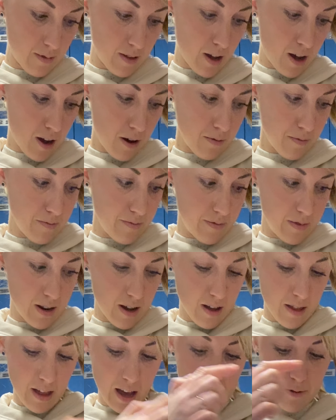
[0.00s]
Oh,
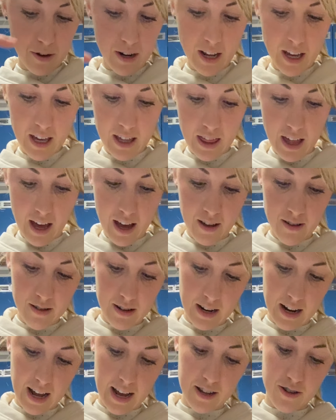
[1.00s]
not that one either.
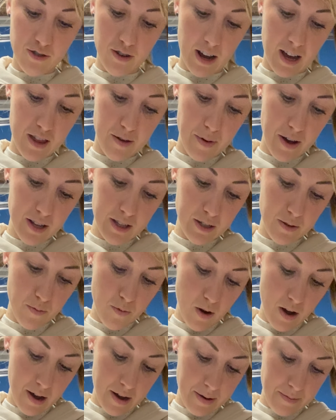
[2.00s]
Let's try the bottom
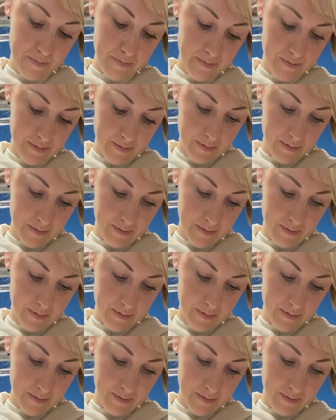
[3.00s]
one.